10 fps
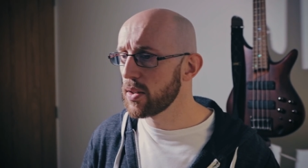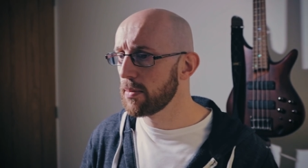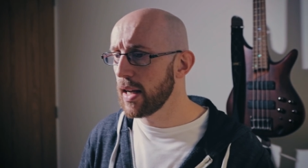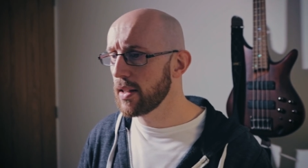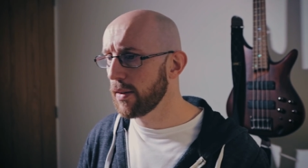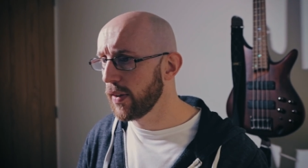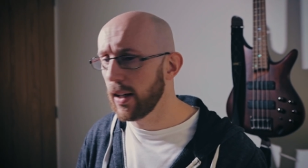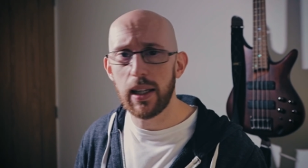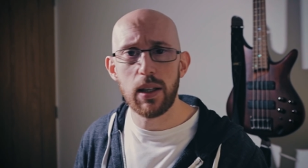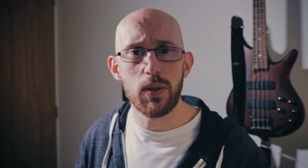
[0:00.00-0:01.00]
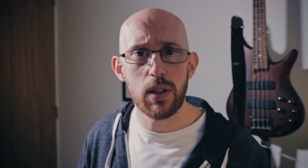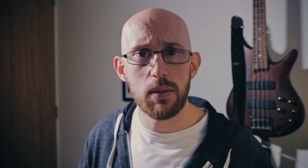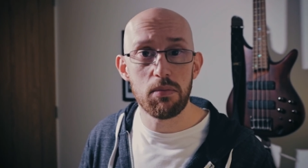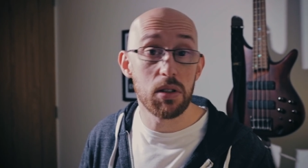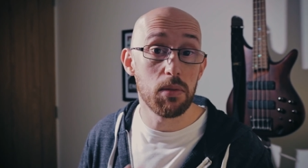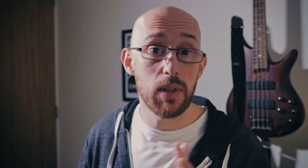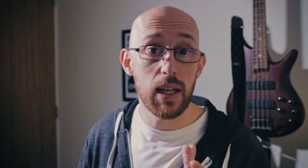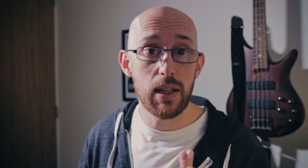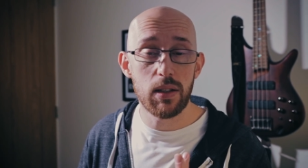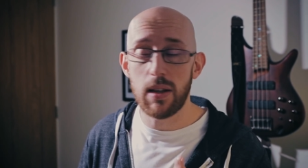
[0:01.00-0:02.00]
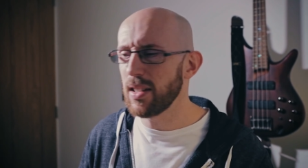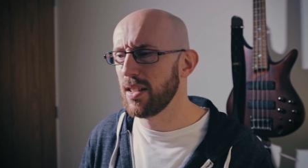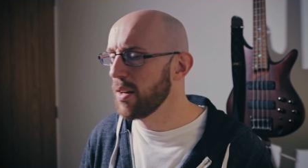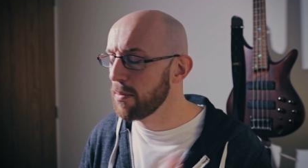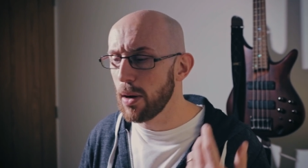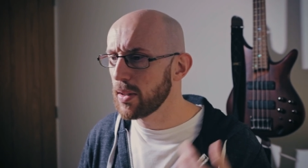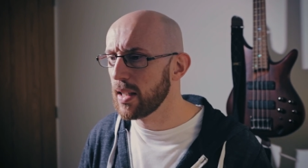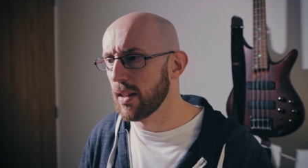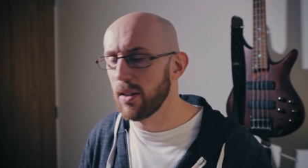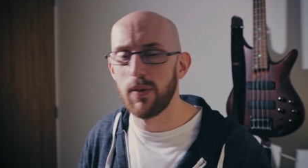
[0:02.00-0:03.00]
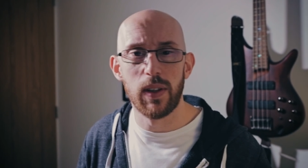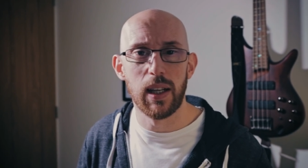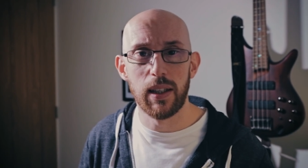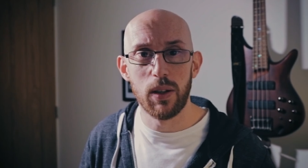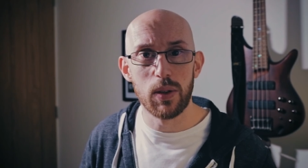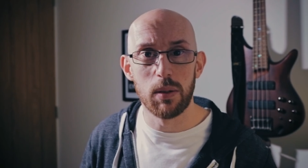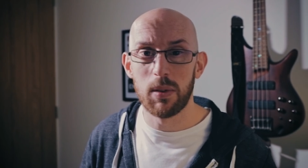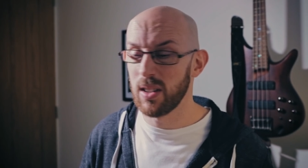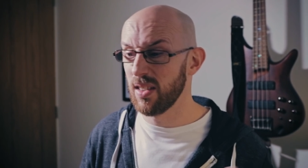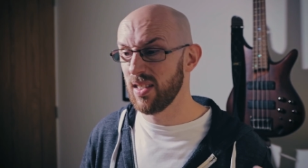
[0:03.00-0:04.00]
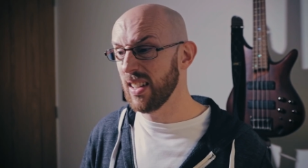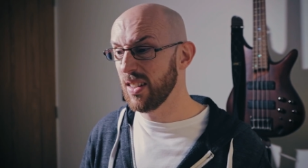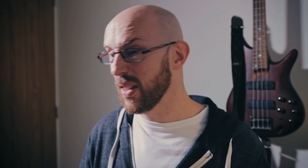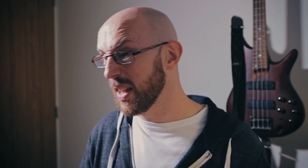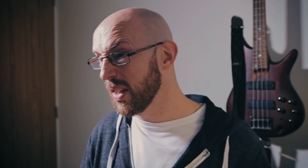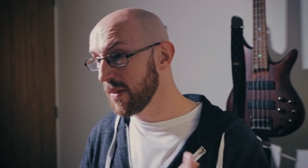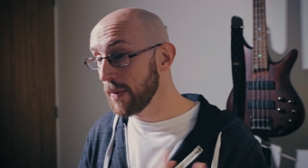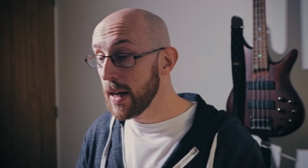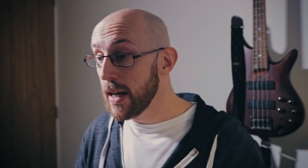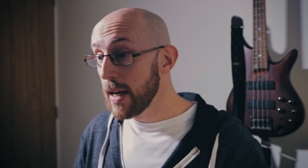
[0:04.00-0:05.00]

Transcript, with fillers: Some days I feel like using them. Some days, actually, no, most days I do feel like using them because I think they're really good.